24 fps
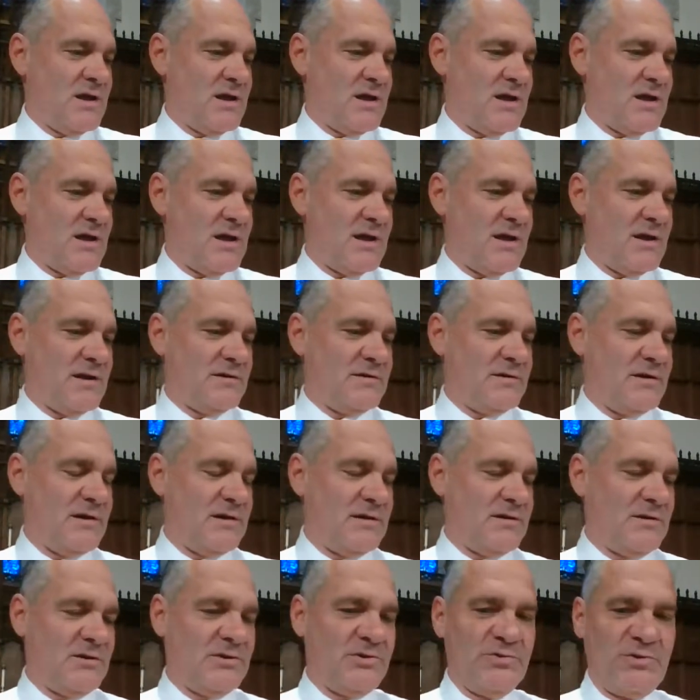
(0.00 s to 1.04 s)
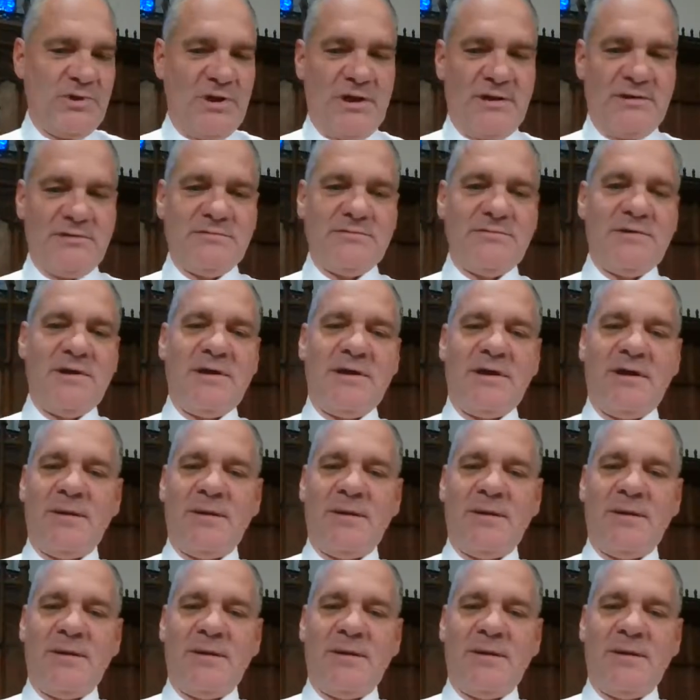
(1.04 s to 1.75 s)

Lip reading: and including